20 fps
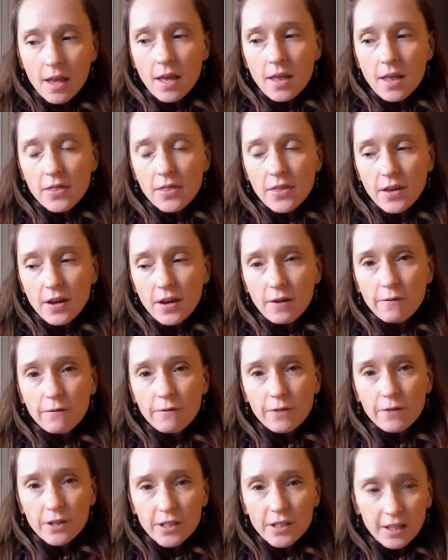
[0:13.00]
The
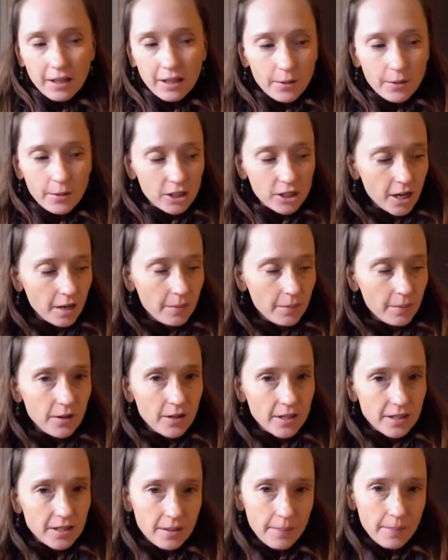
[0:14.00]
first thing I want to talk about
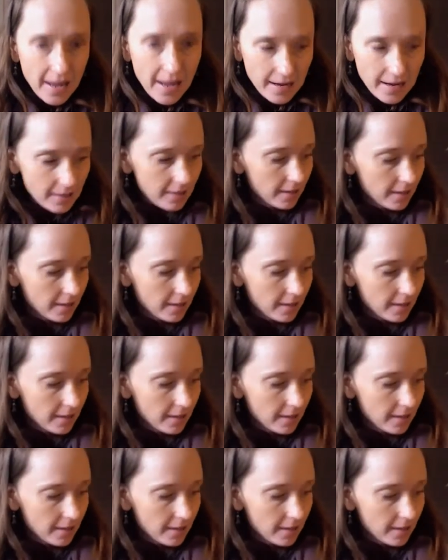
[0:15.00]
is the paint.